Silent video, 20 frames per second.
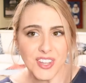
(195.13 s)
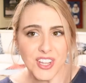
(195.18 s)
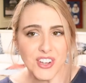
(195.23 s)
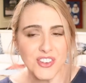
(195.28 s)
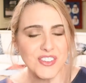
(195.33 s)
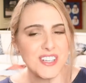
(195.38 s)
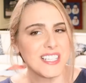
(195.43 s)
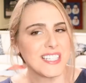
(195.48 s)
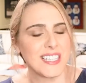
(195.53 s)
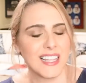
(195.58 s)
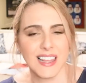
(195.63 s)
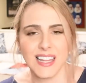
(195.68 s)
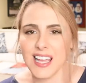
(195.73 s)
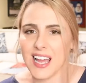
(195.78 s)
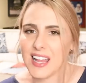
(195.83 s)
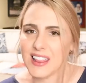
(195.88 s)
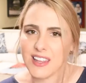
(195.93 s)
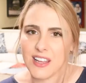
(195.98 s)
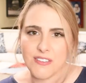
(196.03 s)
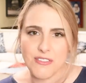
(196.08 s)
recently.
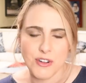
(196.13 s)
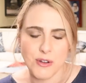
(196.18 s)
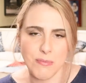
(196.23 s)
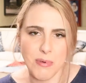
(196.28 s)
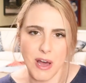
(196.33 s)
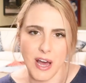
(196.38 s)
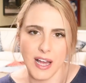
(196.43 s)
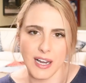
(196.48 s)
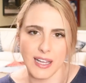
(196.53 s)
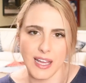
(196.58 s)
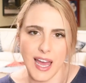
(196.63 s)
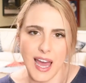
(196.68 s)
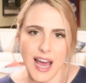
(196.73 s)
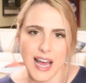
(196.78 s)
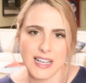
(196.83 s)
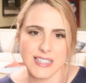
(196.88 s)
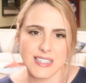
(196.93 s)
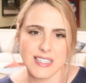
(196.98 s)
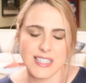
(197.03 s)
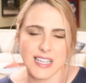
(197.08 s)
I love her
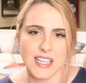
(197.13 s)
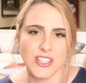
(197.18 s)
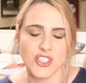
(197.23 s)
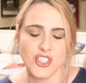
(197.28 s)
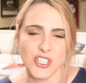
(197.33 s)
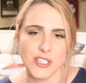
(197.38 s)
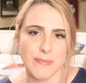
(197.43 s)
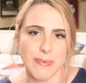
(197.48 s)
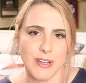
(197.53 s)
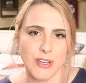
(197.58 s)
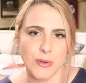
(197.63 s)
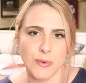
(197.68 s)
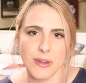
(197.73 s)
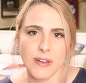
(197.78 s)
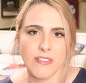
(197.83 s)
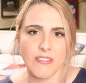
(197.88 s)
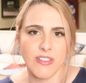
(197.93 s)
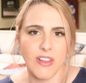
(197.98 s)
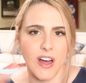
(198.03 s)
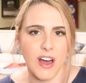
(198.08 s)
podcast, and she's been doing
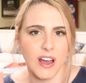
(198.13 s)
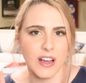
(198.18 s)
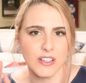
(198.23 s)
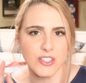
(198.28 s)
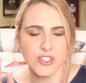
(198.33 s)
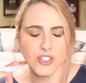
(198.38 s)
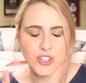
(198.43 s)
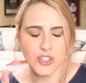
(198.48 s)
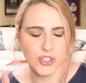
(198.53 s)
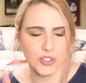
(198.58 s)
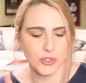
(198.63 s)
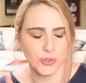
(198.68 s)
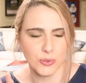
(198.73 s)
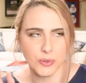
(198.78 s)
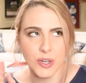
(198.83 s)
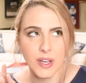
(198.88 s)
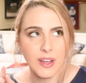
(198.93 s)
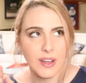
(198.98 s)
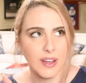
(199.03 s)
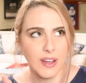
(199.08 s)
vlogs too,
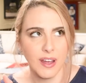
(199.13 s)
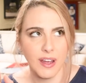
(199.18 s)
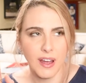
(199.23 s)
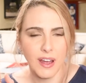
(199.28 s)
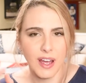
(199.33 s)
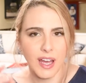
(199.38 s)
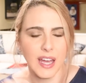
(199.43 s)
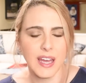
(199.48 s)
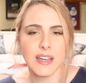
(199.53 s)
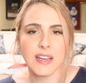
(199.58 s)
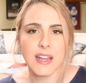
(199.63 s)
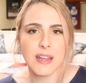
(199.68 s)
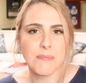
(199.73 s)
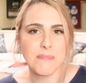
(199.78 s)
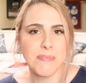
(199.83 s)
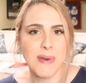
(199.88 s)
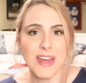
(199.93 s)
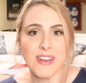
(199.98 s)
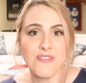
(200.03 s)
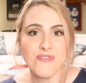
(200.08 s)
and
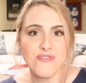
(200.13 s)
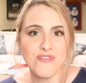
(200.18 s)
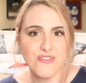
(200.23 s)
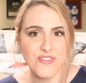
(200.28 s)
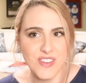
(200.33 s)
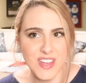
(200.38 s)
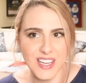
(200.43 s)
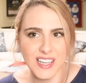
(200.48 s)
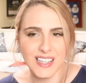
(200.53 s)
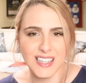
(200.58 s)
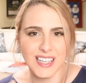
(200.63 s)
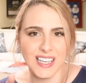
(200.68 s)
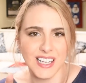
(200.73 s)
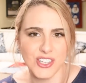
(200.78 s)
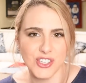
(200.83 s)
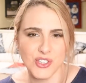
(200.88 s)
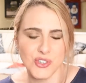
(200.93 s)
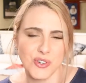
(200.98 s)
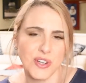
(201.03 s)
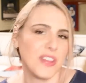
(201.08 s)
been really
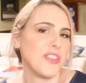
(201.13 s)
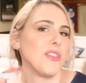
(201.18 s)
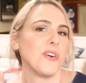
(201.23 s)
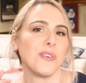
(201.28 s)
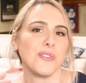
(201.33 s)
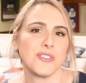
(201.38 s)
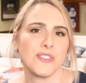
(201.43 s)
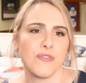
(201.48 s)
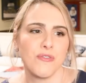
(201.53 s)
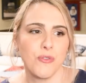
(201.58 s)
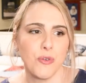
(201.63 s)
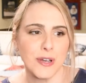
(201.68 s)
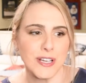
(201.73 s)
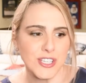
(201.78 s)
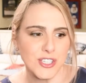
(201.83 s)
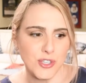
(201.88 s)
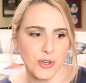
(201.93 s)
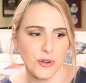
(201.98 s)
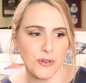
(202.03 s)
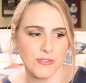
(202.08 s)
enjoying those
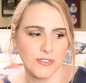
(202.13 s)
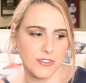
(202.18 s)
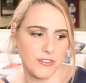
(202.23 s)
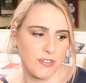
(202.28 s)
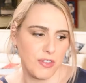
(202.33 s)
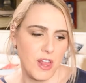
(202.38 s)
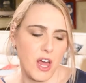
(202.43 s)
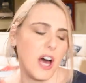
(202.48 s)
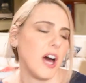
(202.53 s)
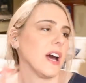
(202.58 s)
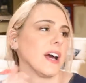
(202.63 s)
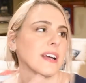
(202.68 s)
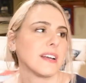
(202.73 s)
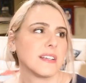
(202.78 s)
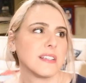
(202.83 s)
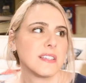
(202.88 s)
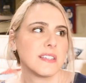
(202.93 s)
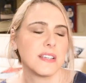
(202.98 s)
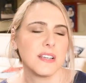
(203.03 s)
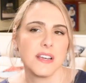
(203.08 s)
voiceover
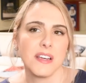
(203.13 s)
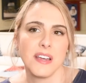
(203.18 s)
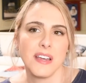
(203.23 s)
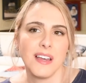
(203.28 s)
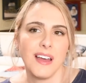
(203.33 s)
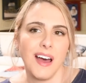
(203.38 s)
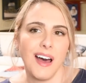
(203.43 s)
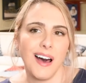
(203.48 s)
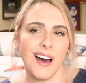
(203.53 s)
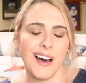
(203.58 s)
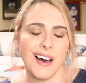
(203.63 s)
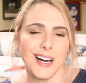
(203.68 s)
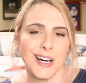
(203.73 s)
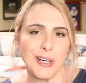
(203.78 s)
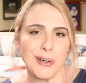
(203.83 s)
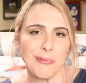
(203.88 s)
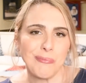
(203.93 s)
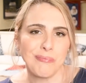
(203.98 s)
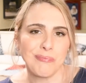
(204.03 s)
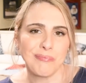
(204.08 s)
vlogs.
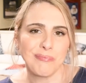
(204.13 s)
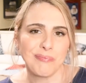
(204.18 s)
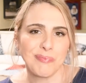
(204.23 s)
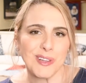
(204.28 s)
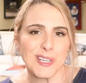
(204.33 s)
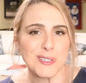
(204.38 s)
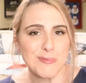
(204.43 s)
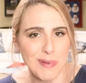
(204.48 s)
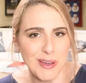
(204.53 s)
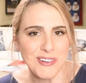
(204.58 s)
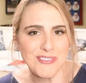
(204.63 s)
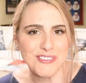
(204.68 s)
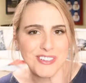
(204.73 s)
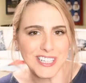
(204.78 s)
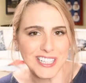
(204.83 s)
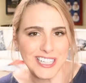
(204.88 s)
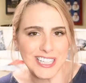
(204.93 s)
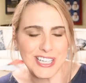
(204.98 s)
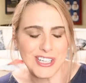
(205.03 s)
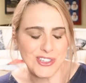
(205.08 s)
It's been
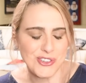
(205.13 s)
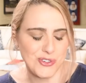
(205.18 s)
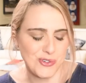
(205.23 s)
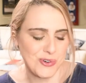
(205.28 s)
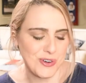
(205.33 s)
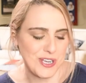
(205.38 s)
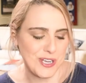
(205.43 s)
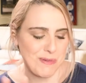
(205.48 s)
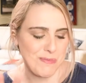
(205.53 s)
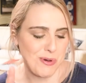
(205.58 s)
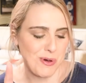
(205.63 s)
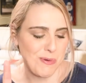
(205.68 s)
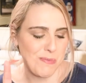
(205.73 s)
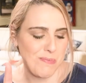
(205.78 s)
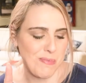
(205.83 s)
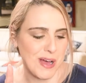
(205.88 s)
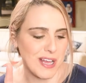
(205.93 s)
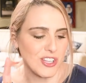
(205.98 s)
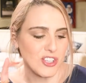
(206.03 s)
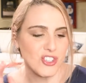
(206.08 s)
really enjoyable,
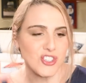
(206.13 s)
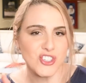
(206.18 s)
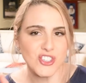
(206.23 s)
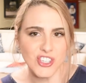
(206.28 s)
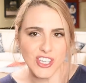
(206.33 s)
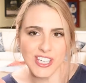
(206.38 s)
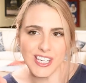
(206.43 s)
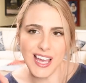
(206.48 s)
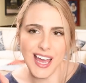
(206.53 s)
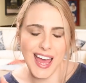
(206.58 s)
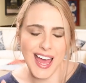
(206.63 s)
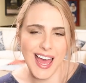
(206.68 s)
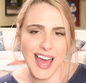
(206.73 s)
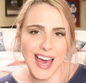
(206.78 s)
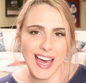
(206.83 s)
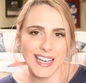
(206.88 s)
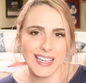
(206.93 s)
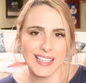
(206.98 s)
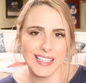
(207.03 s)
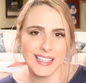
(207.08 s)
but she
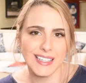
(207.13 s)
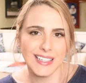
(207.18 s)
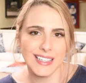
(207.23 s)
had